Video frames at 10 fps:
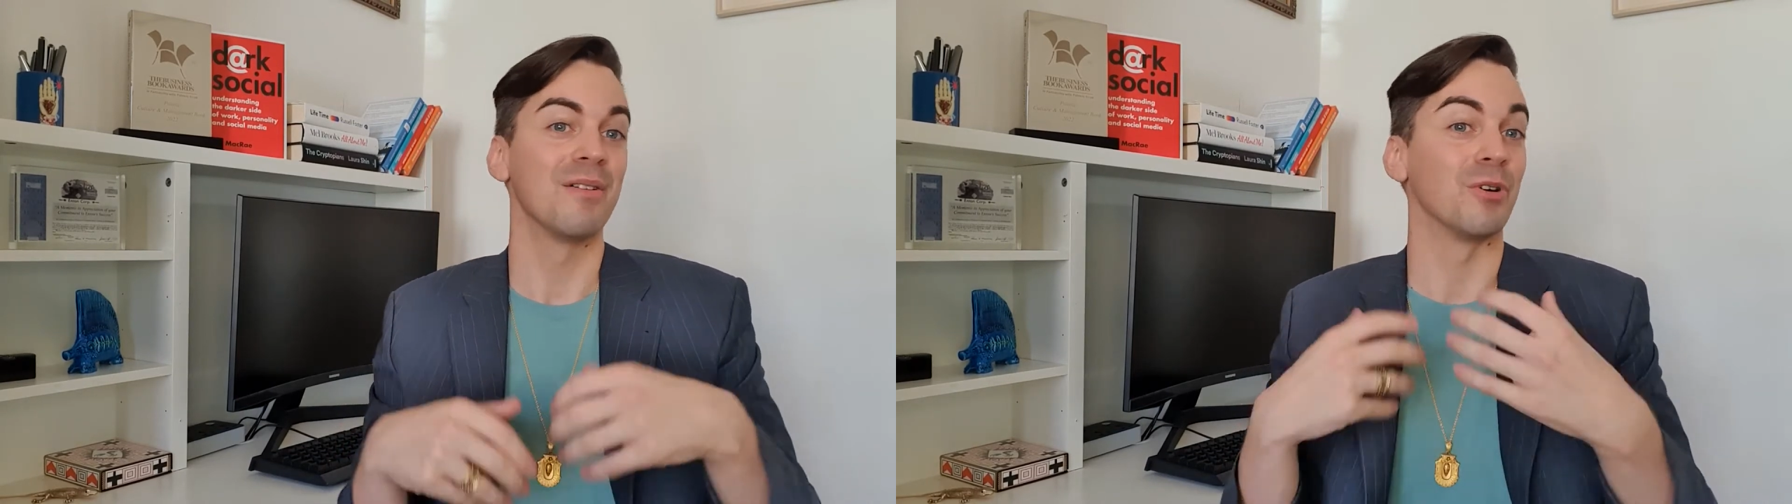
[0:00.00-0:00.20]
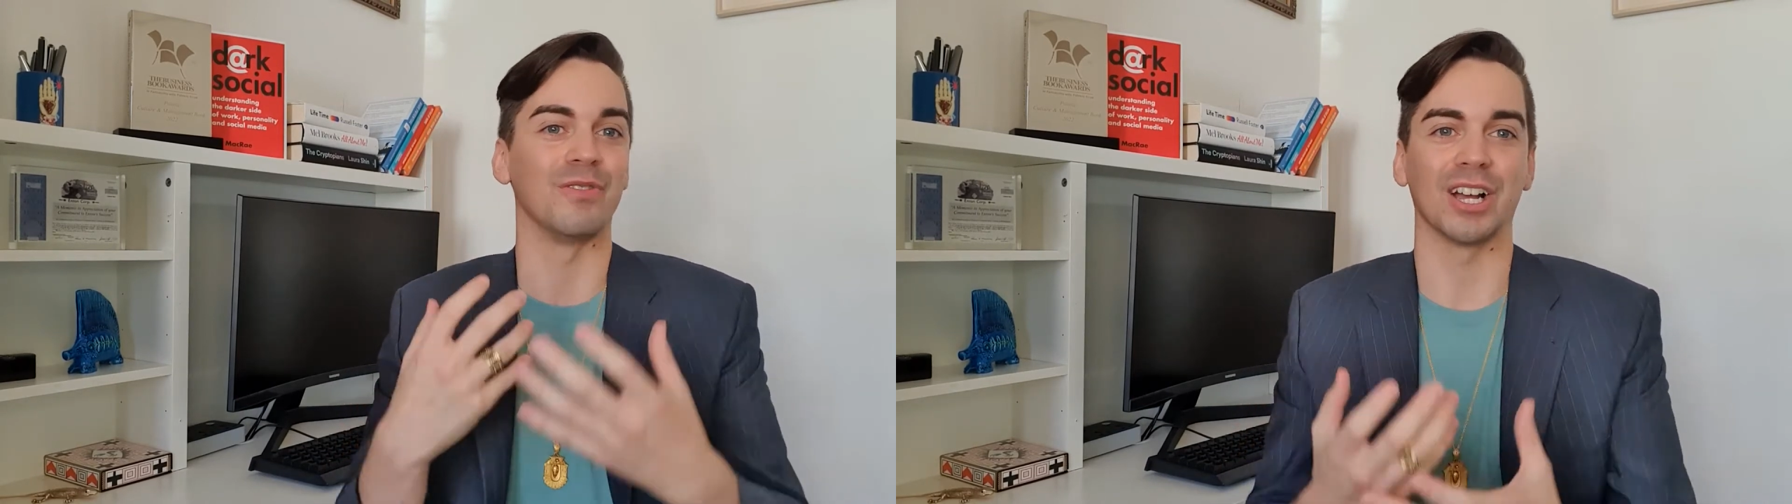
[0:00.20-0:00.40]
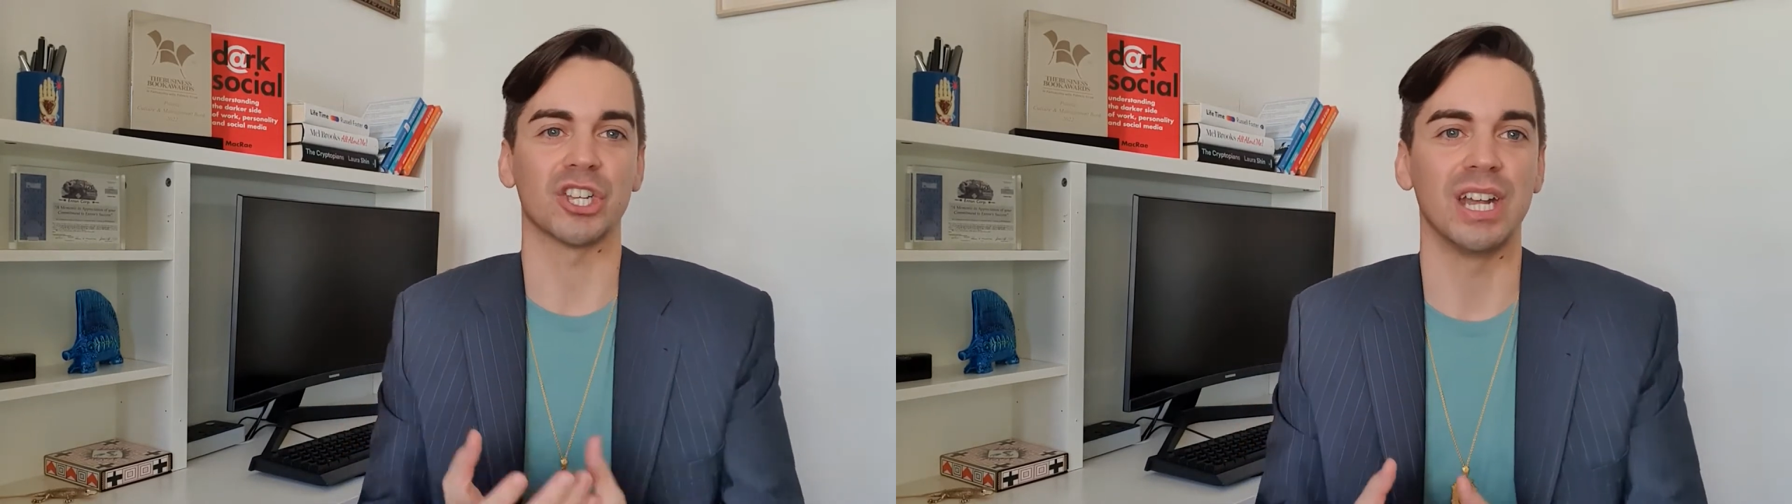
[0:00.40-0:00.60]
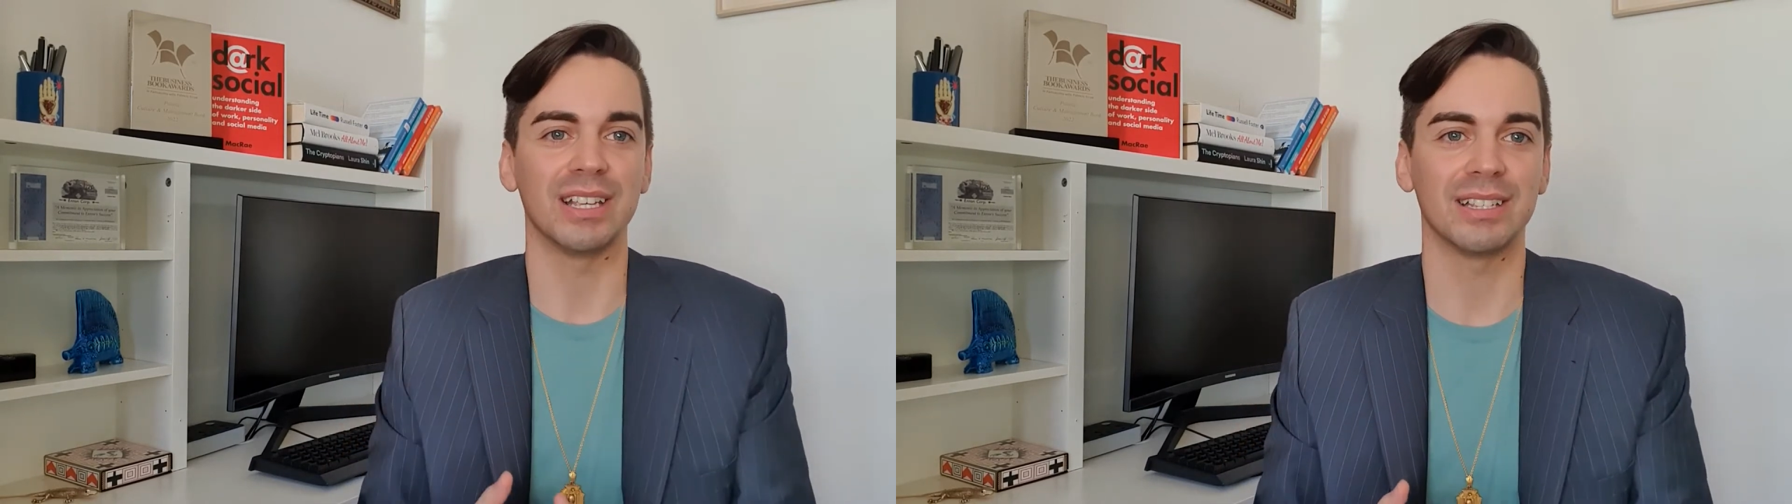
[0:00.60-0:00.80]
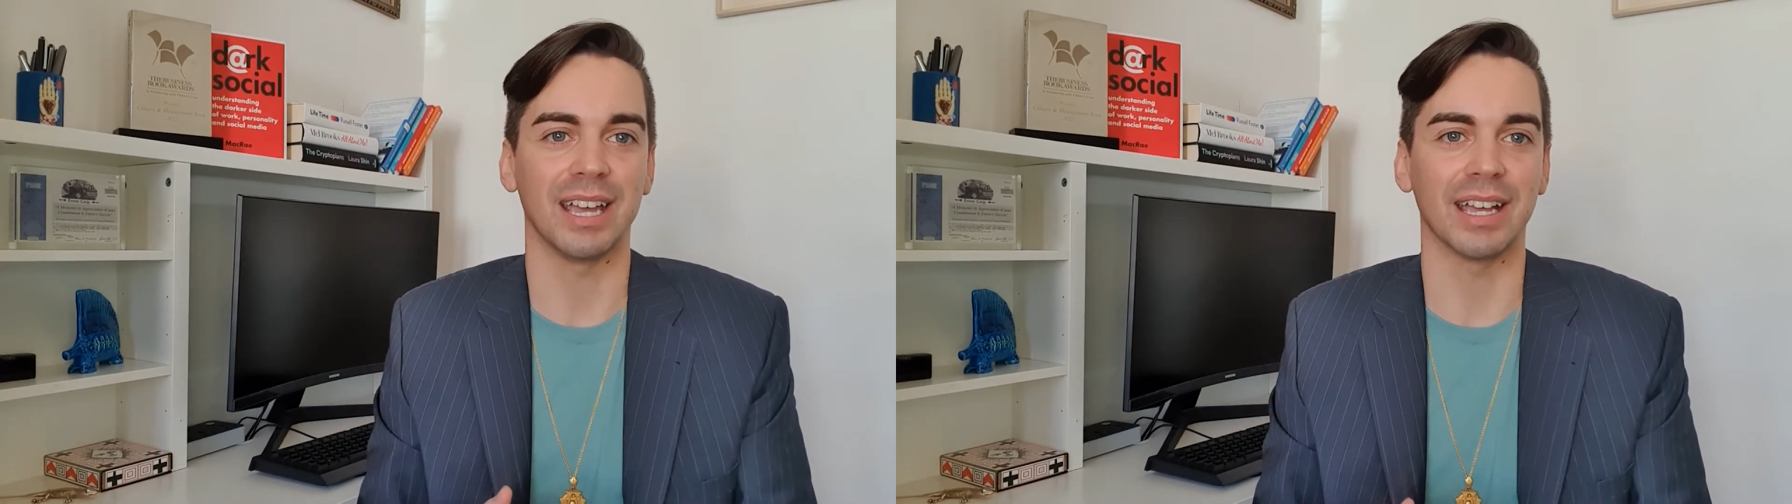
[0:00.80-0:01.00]

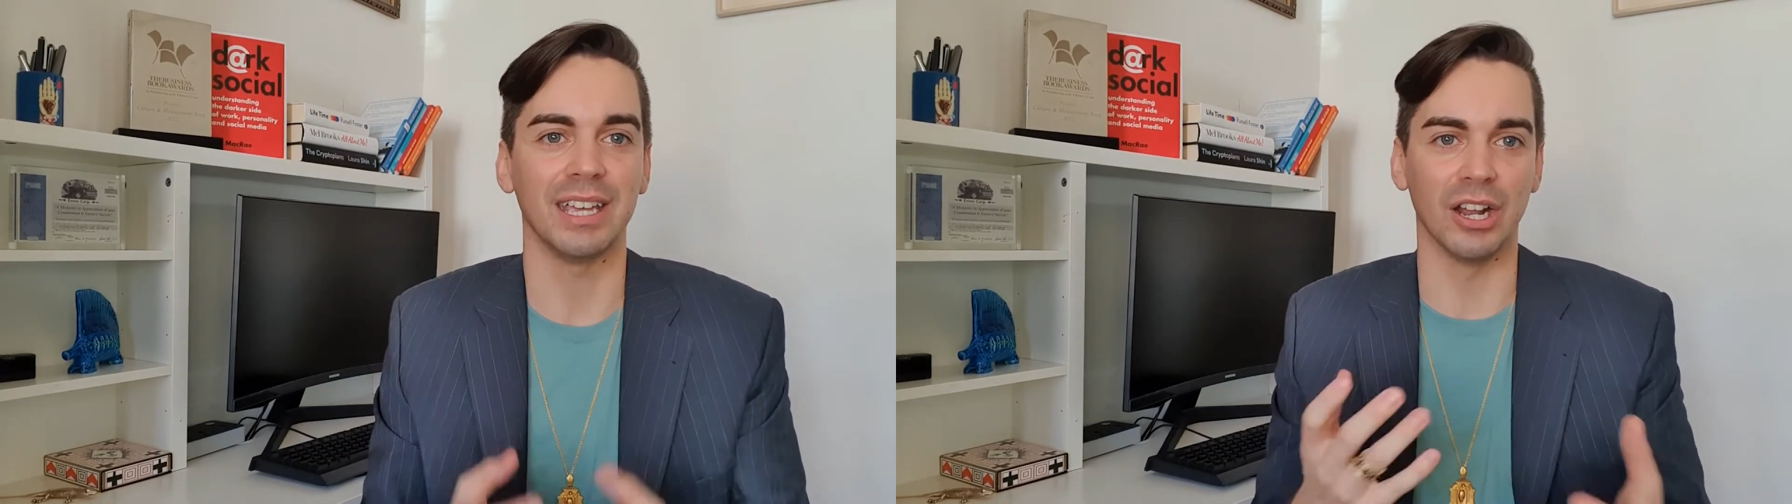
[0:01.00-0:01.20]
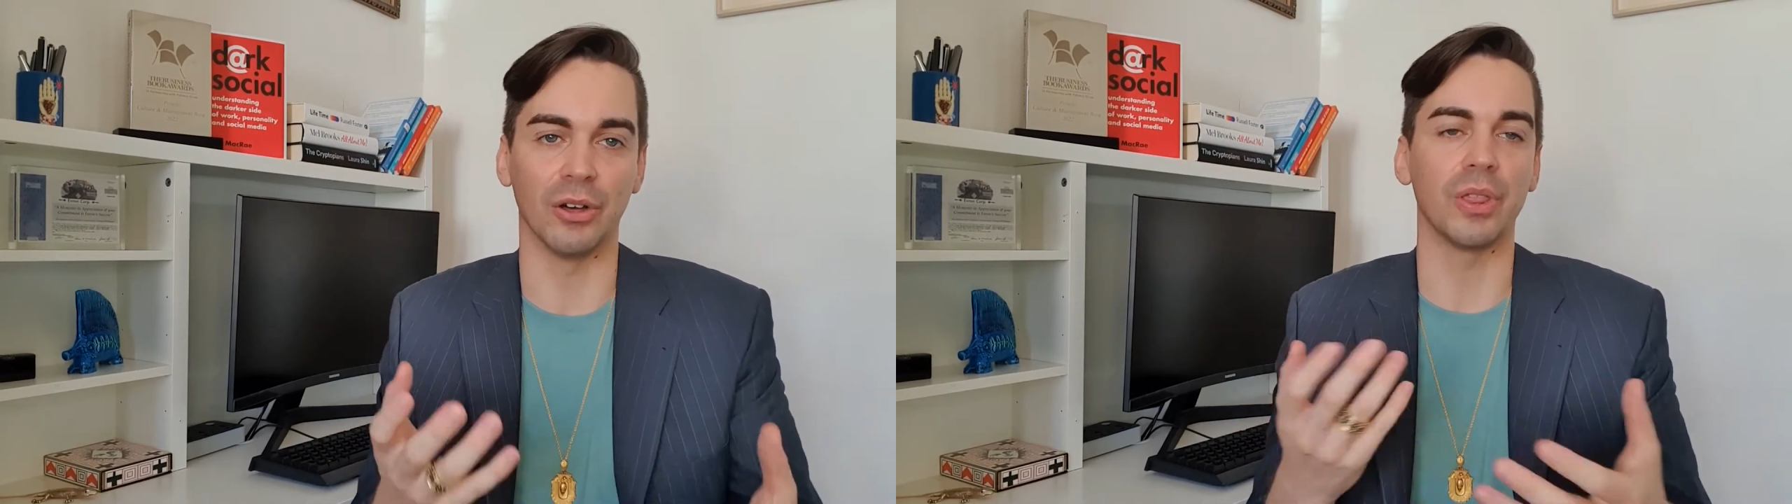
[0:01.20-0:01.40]
perfectionistic,